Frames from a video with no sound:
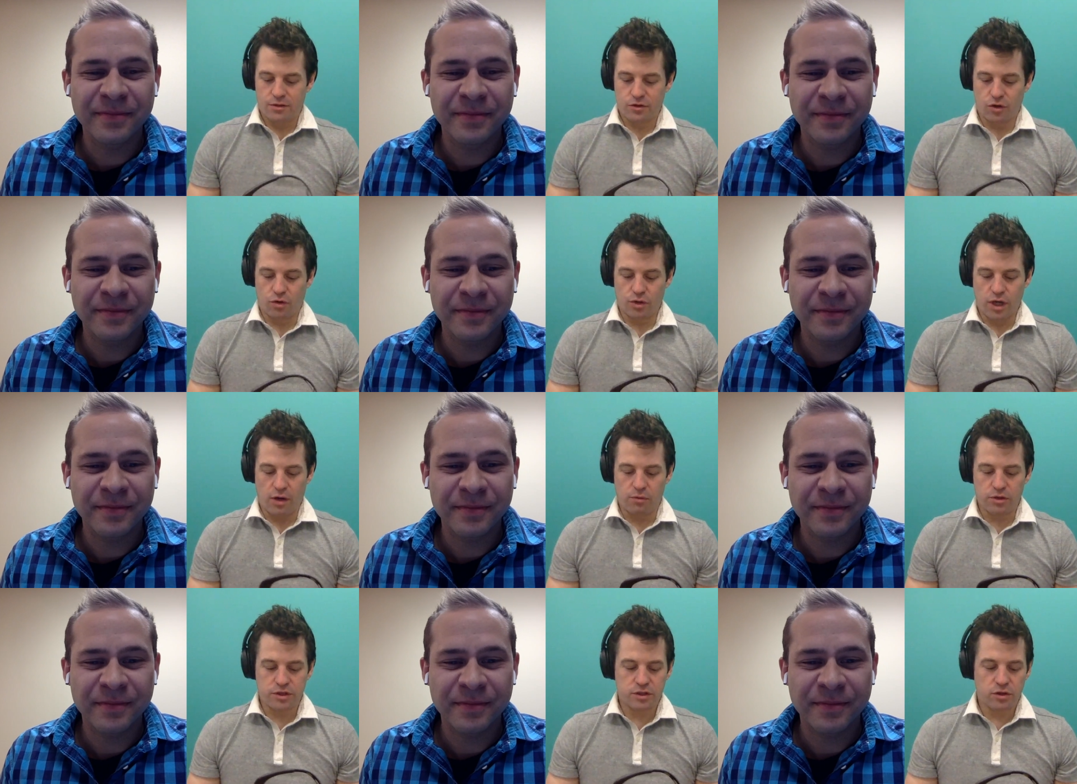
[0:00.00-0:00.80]
Speaker 1: So yeah,
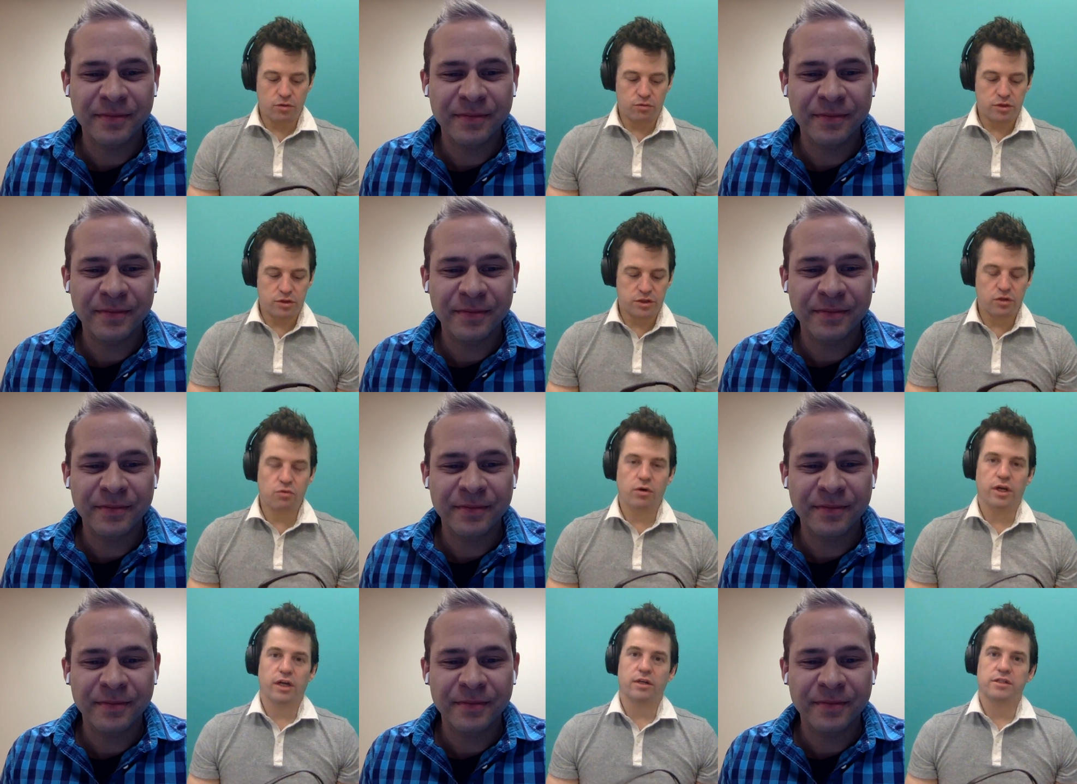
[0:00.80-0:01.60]
we're still
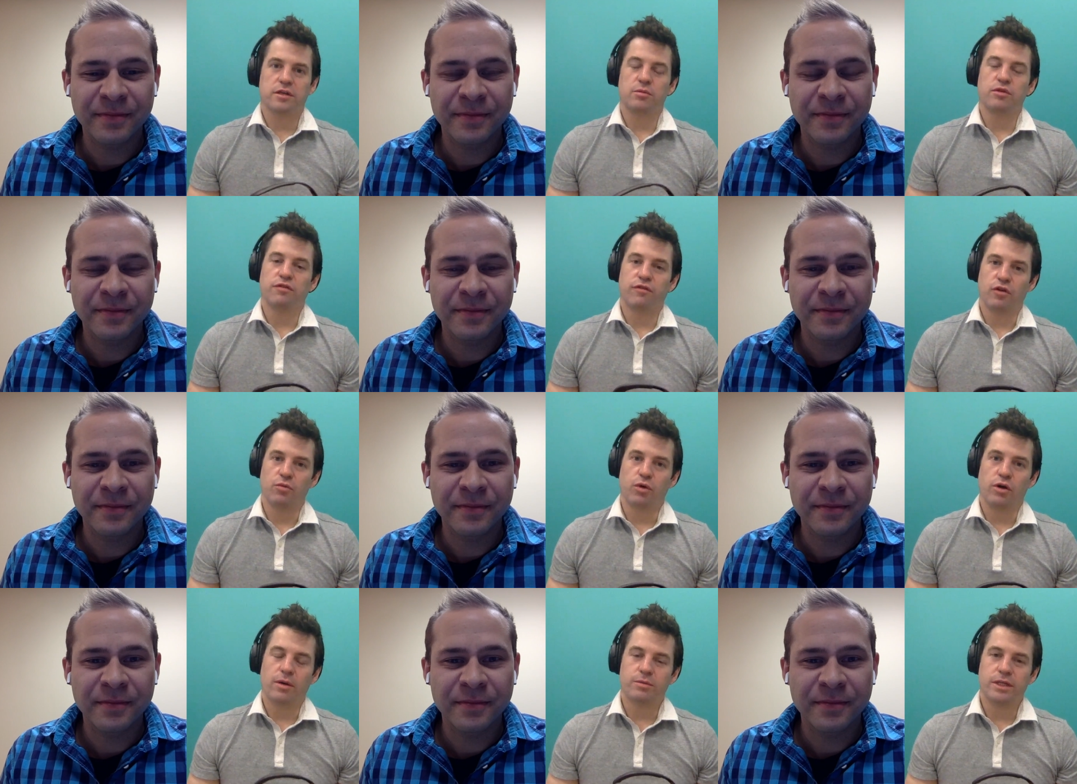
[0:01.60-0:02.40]
working on some of the
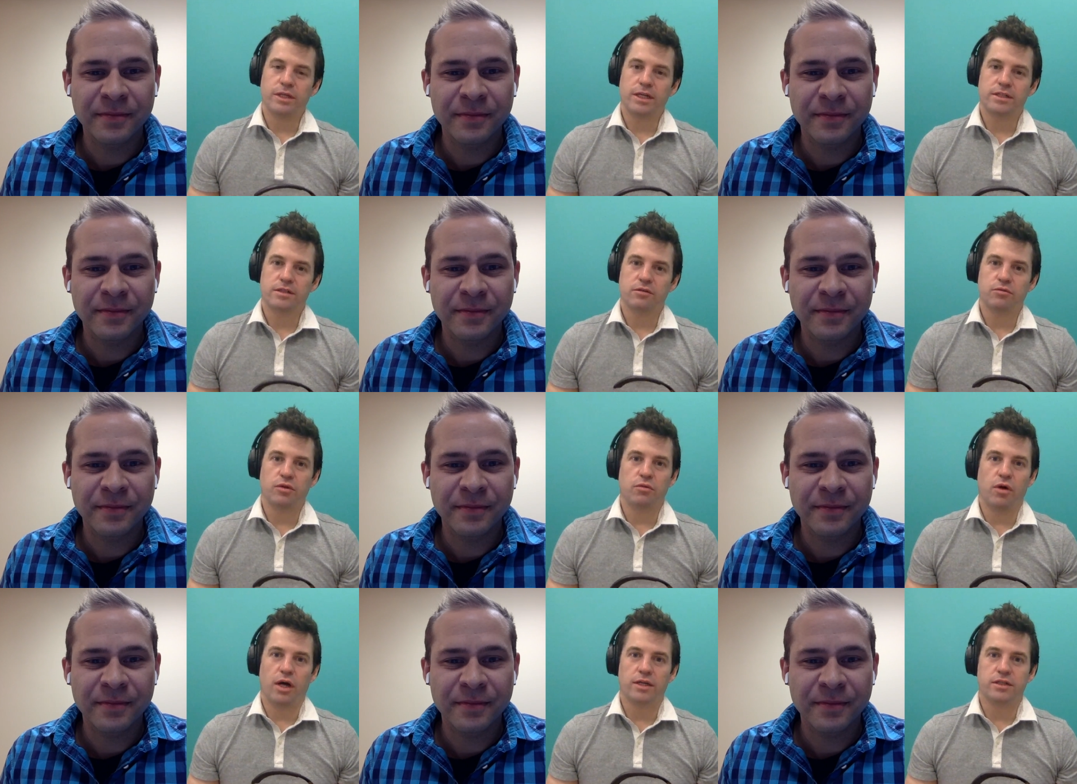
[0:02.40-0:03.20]
firmware updates that we'll
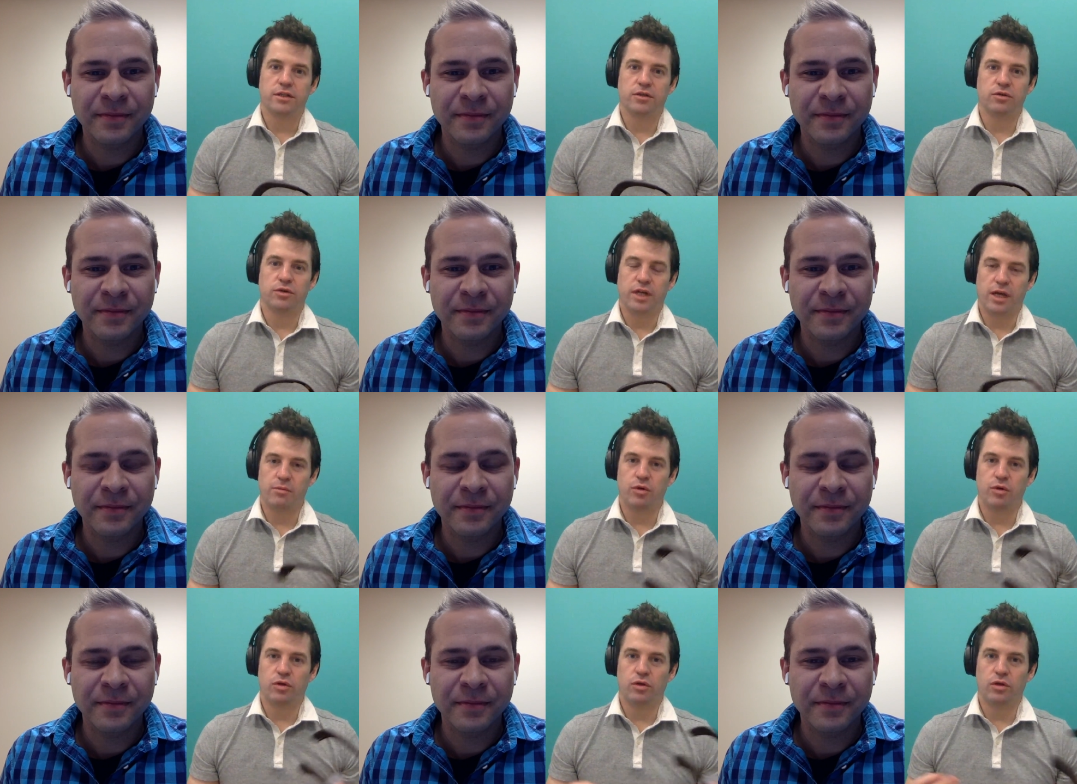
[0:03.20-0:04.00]
want to
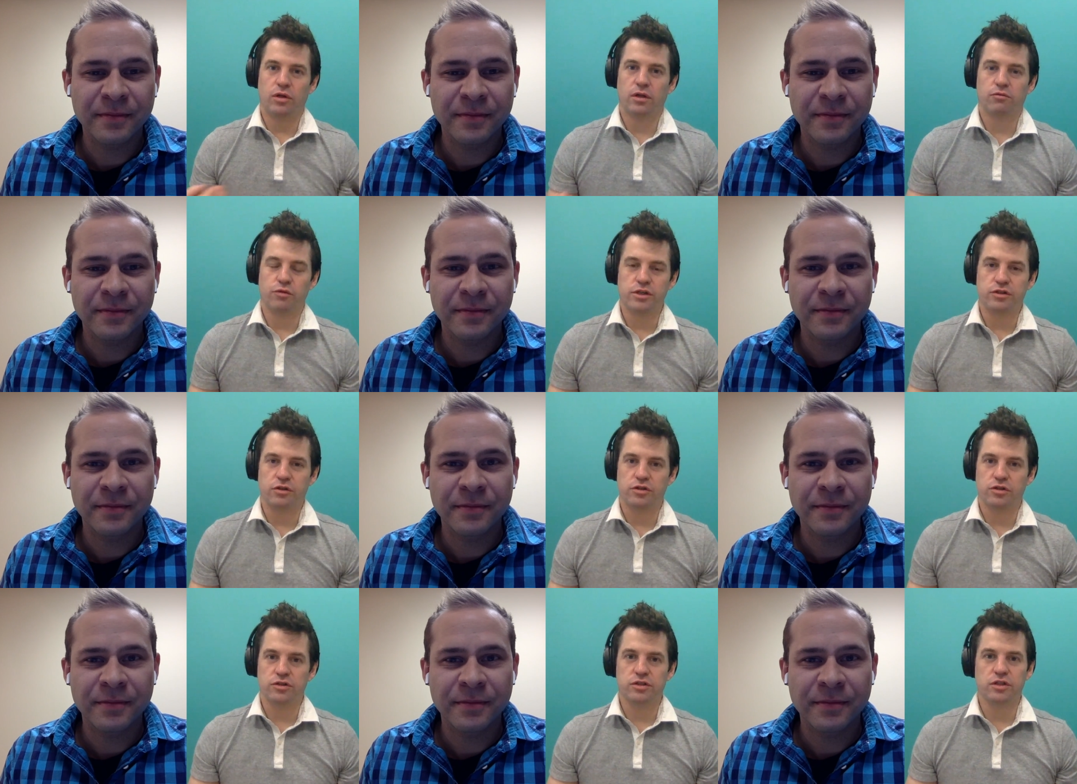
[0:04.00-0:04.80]
enable
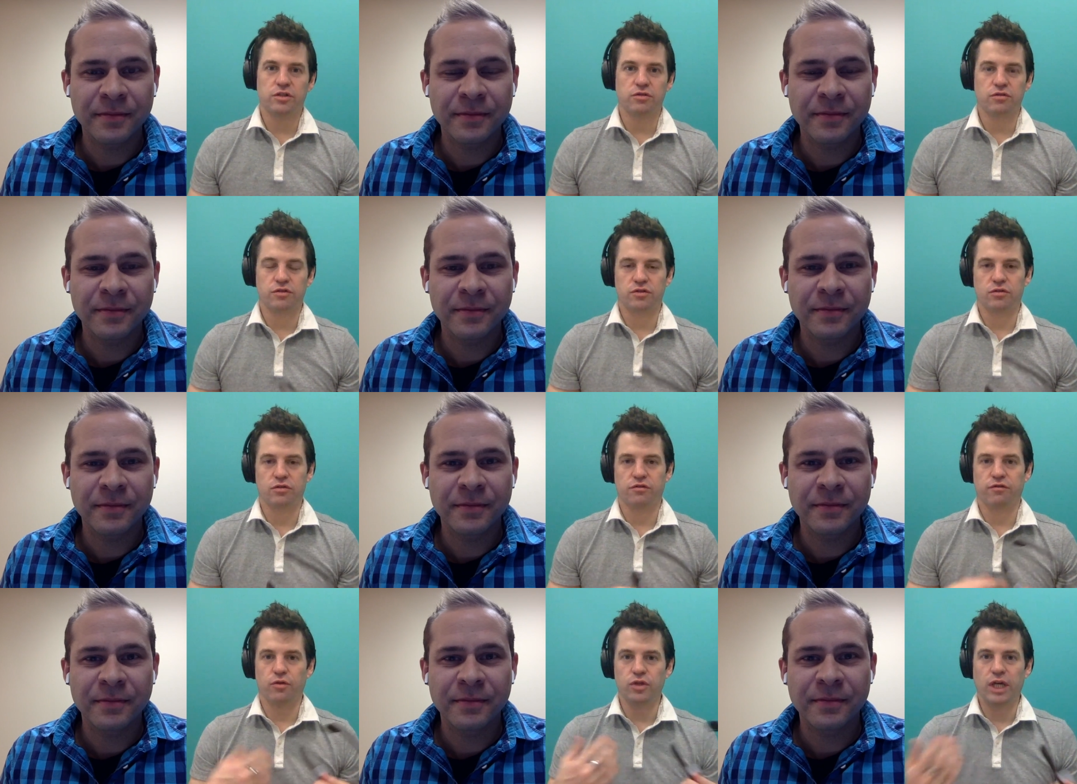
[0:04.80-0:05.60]
researchers to do the sort
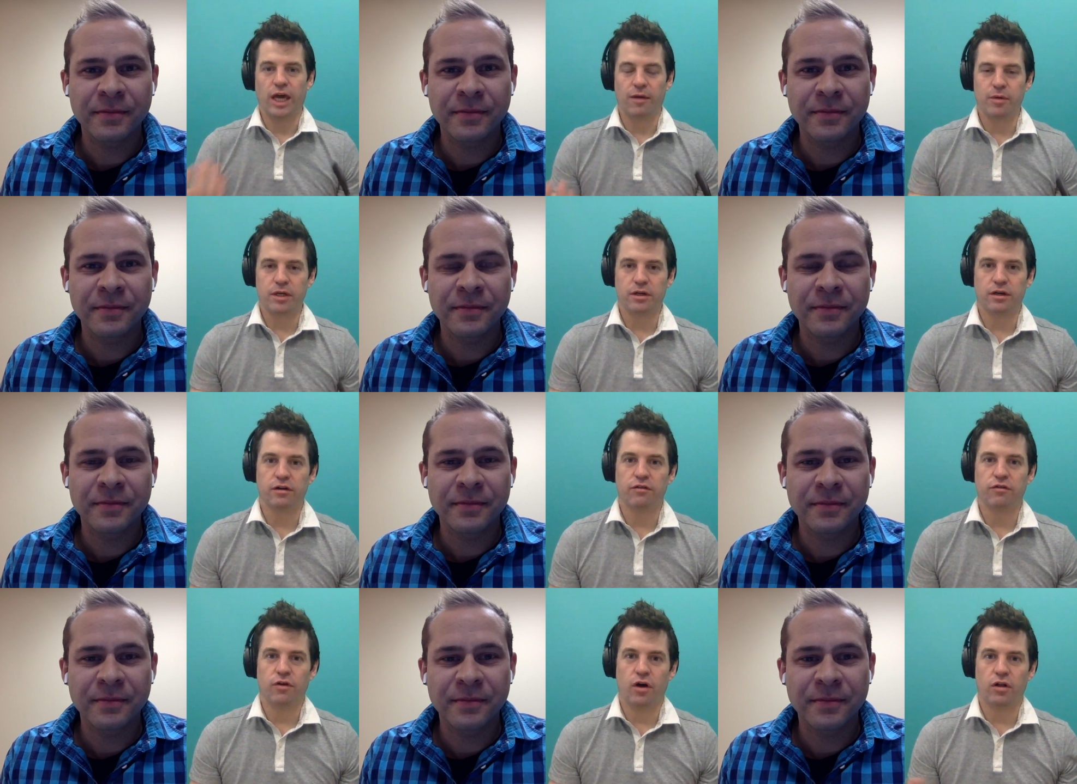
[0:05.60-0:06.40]
of full gamut
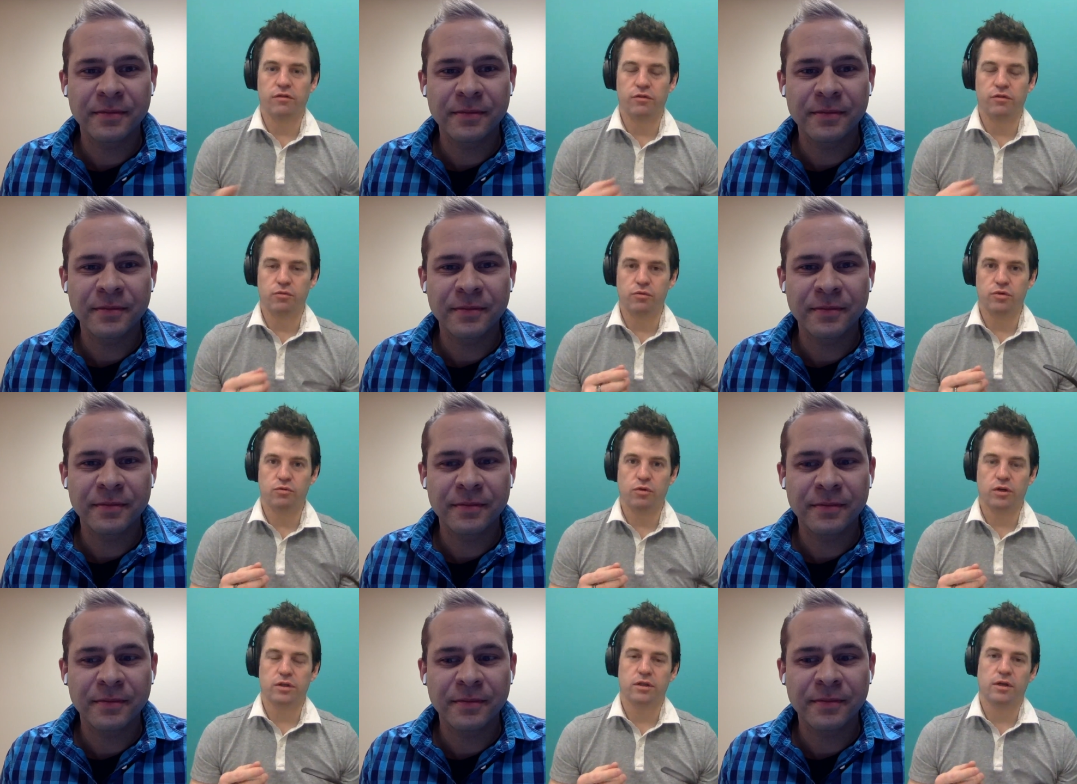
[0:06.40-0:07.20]
of all of the
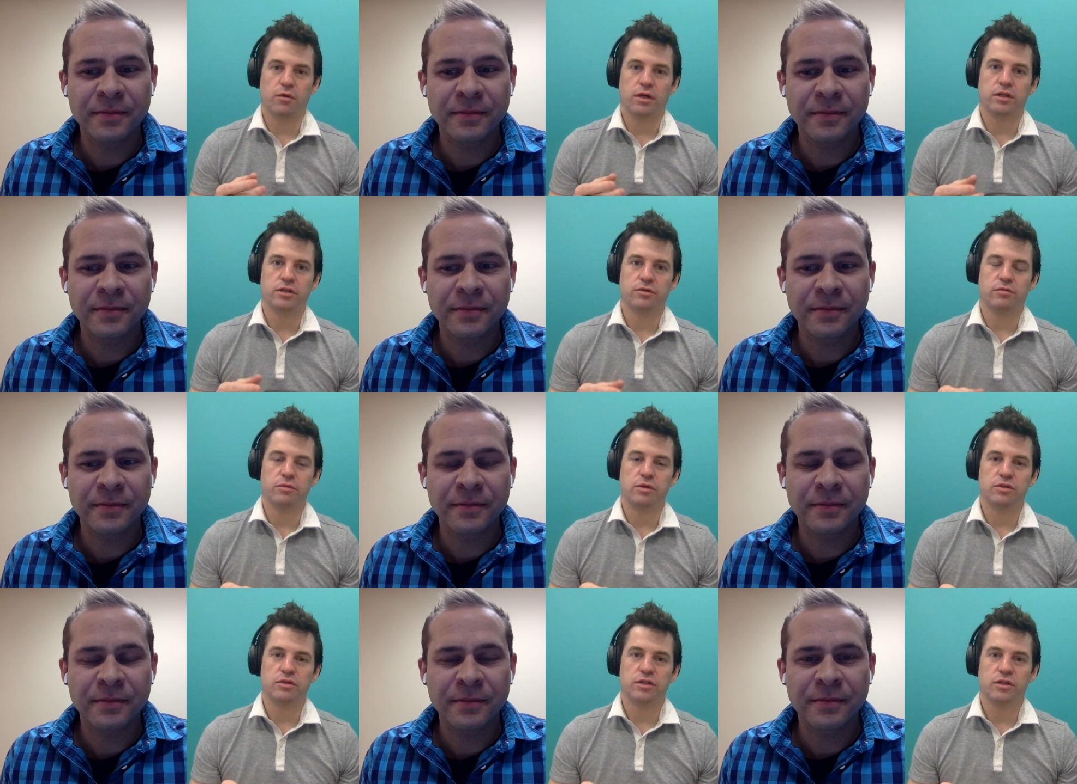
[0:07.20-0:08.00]
work that they want to do with
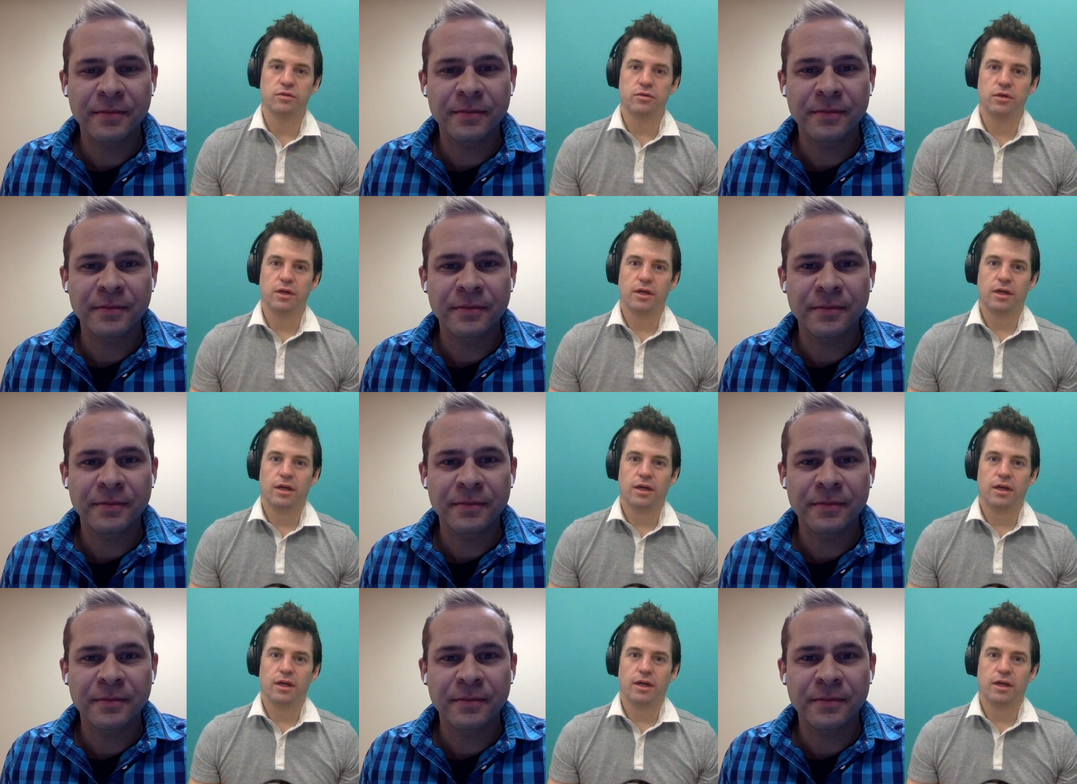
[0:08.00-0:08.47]
Muse 2.